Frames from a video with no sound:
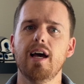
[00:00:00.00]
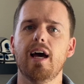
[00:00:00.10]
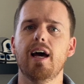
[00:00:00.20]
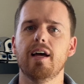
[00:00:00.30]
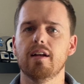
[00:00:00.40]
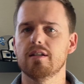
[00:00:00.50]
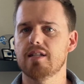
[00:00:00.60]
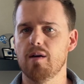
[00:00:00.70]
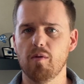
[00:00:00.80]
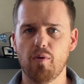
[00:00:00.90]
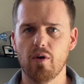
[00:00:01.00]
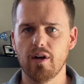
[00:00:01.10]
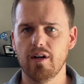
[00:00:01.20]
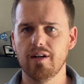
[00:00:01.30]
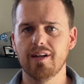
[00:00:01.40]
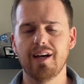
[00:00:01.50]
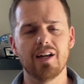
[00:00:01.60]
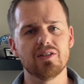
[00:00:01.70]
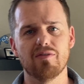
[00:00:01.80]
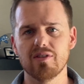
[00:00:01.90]
and Sam Laporta got
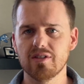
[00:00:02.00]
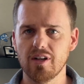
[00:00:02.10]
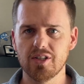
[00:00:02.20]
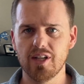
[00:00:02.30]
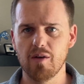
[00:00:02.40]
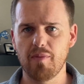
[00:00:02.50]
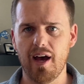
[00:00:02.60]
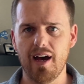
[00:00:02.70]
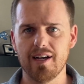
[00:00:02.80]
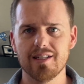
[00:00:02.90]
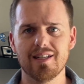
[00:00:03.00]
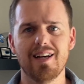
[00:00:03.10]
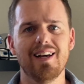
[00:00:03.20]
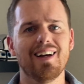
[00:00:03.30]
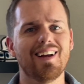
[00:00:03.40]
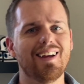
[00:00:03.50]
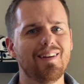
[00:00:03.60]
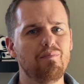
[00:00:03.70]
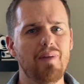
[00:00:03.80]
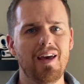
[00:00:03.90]
his first touchdown pass,
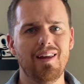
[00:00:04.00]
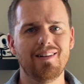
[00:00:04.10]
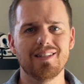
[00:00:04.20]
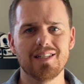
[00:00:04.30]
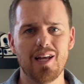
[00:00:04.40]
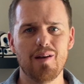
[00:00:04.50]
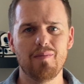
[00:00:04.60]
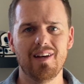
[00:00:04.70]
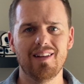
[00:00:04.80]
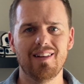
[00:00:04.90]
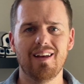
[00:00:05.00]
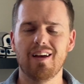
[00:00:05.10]
made a statement.